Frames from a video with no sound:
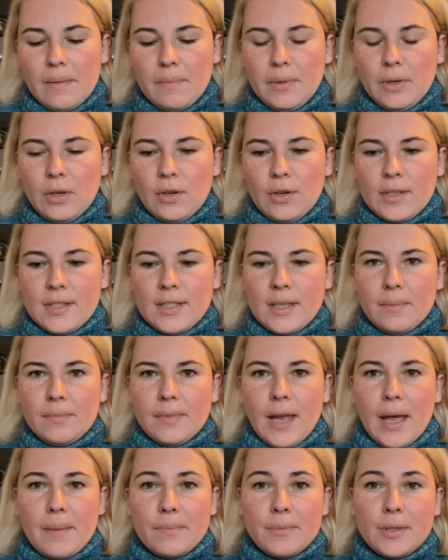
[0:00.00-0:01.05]
because
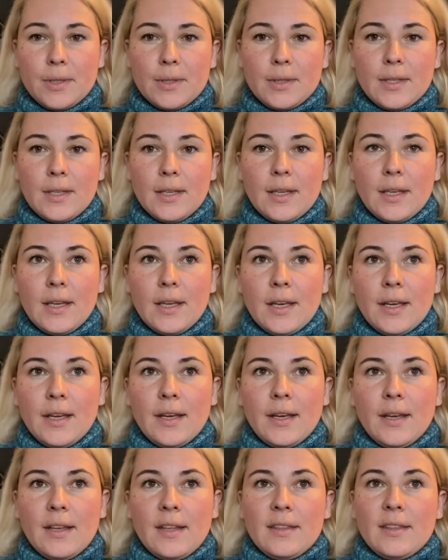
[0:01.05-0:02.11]
sometimes
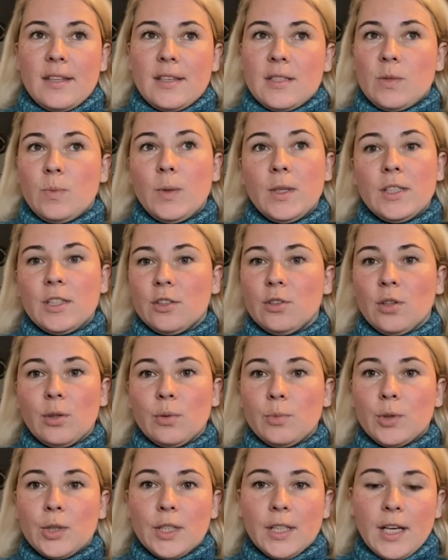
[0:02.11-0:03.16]
the switcher don't
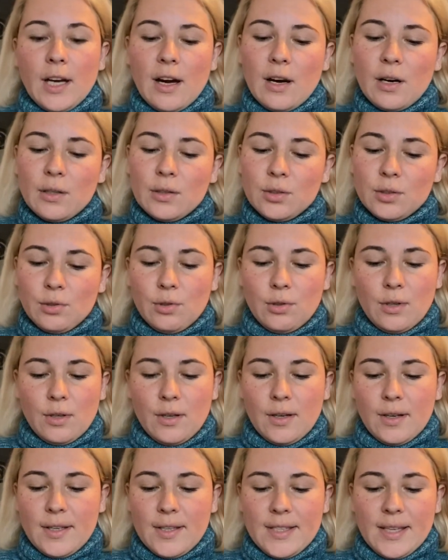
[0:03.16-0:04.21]
work out
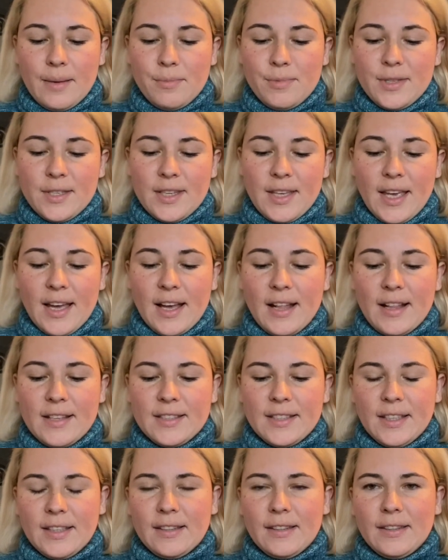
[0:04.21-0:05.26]
or something else,
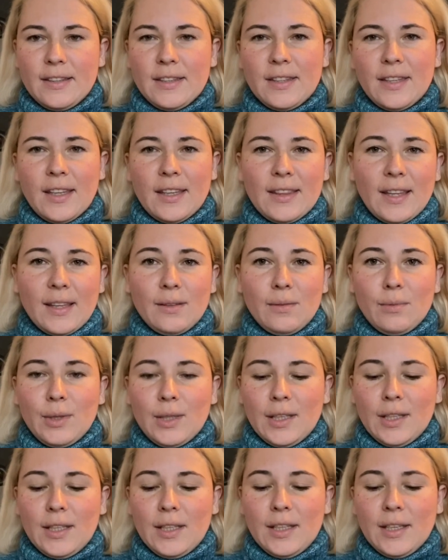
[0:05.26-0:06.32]
and then
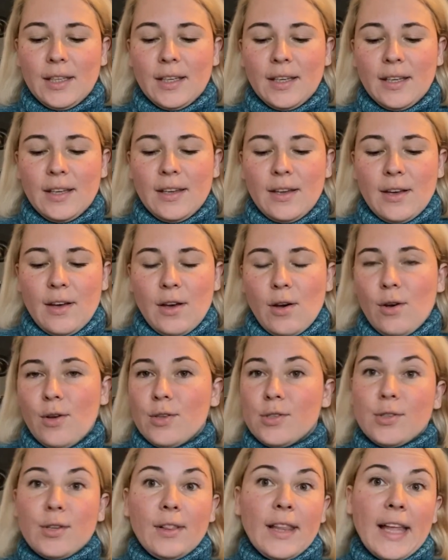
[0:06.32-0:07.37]
we
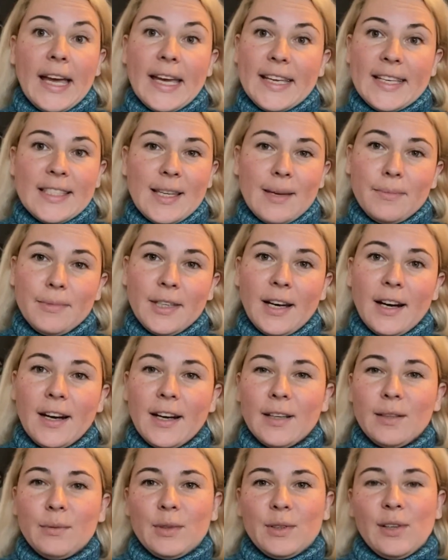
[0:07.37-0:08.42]
also like some
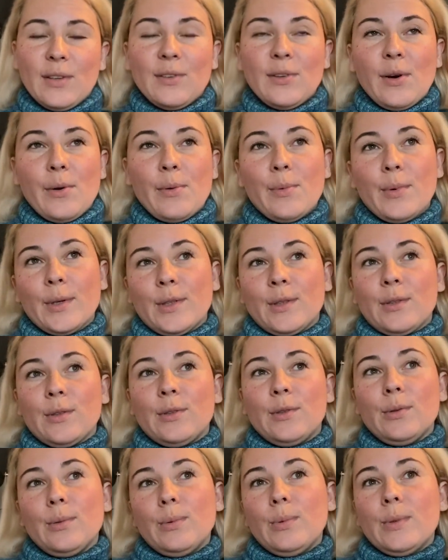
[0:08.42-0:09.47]
yarn, we don't know what to
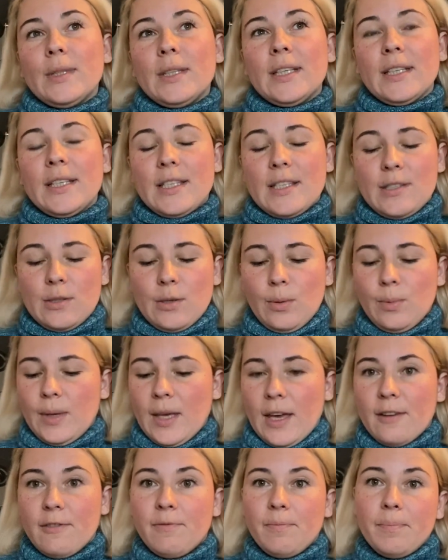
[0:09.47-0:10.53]
do with this, or we
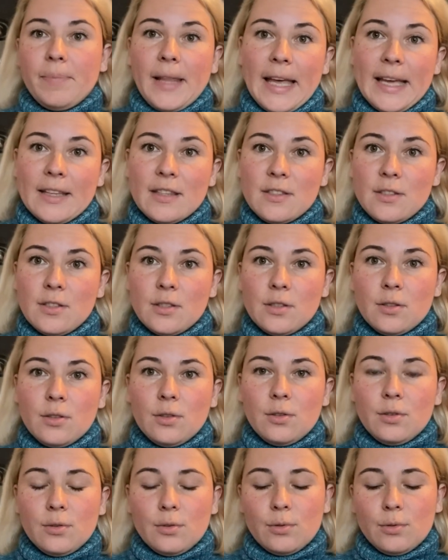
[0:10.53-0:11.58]
have plans to
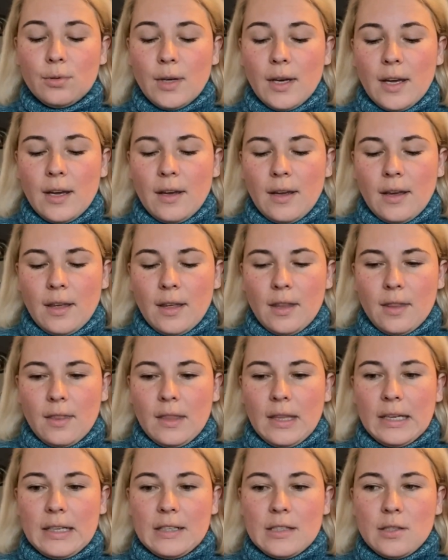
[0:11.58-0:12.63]
do, and
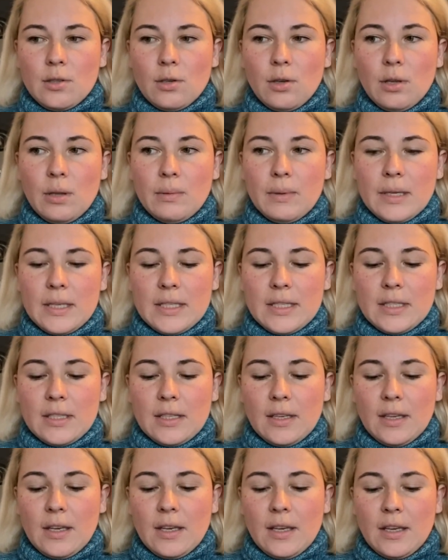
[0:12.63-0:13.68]
it's
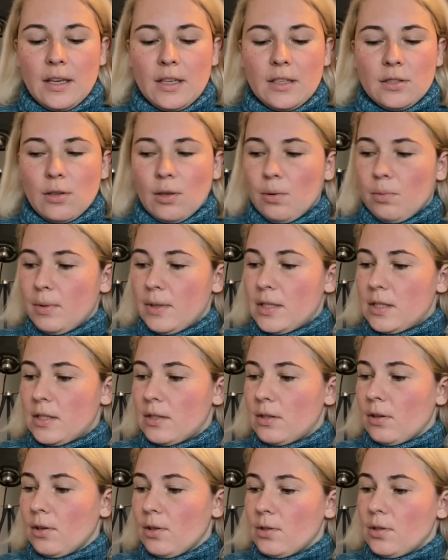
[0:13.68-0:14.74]
always
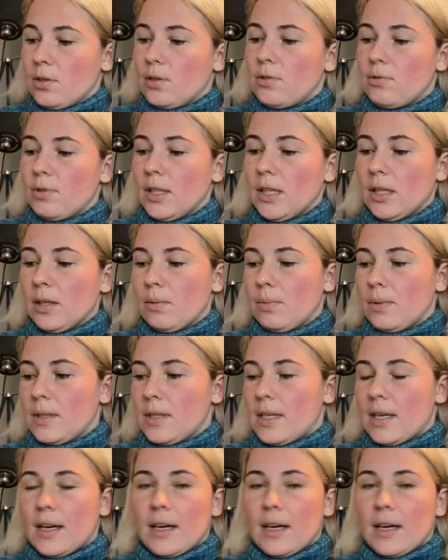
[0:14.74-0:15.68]
also tricky with